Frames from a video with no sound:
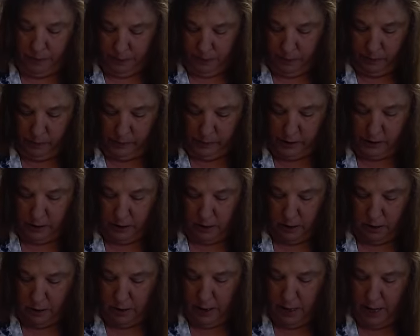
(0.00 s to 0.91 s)
So
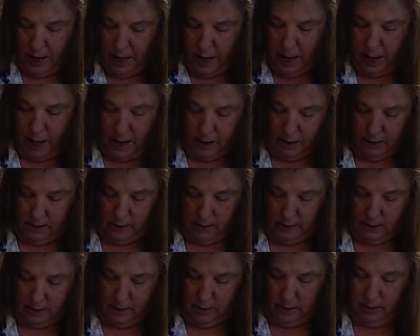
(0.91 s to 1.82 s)
yeah.
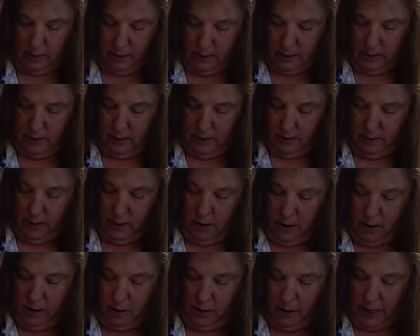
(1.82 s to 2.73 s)

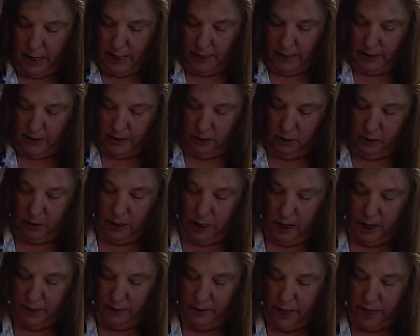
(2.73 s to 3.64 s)
Okay, so we got
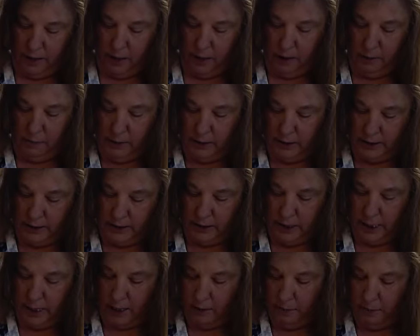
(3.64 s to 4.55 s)
that all mixed
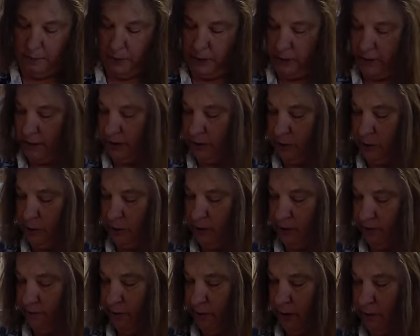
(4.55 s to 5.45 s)
up, and this was a
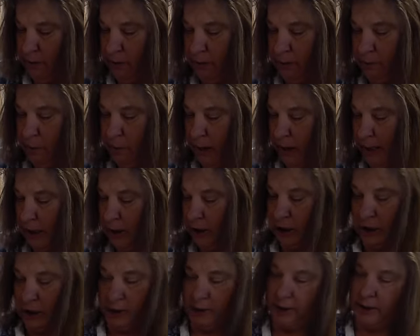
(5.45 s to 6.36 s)
frozen pie
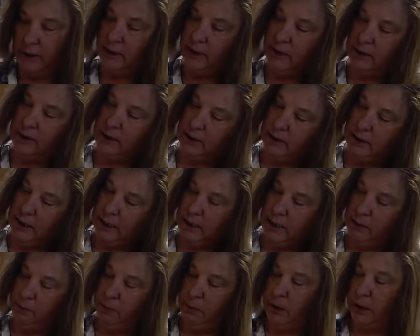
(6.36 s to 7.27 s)
shell. This is a
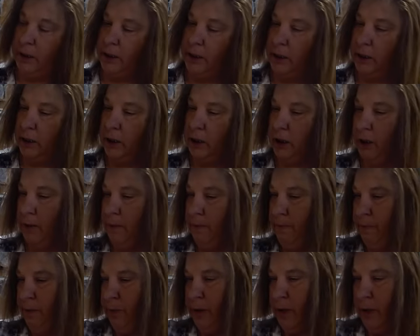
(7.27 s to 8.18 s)
deep dish.
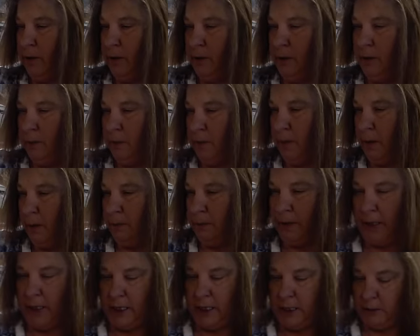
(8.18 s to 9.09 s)
I'm
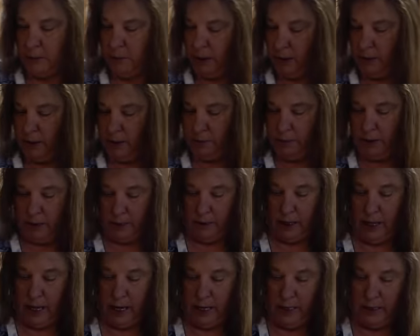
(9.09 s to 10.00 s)
thinking probably about
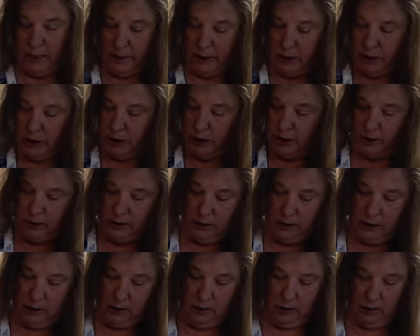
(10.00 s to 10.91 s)
9 inches.
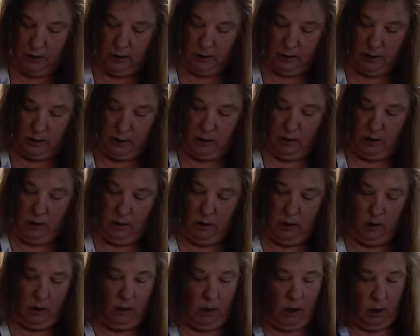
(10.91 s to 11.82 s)

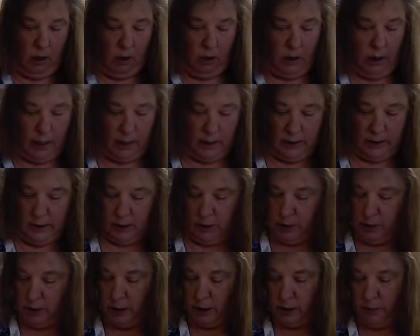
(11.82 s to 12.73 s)
Okay, so we're
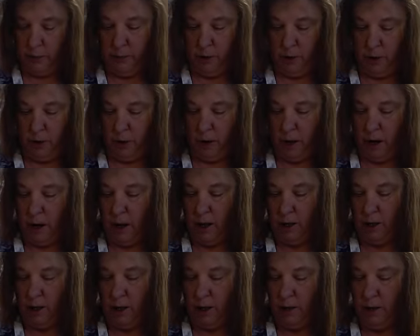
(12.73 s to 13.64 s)
going to pour all
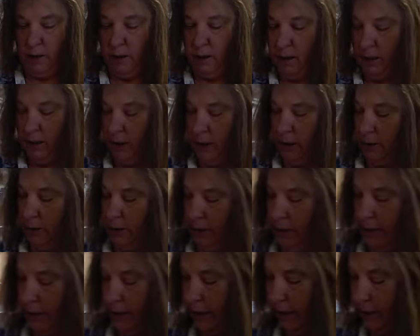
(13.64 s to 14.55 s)
our
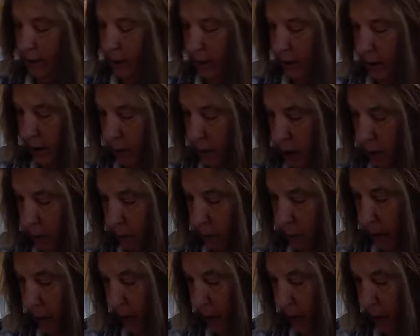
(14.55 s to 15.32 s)
ingredients into our pie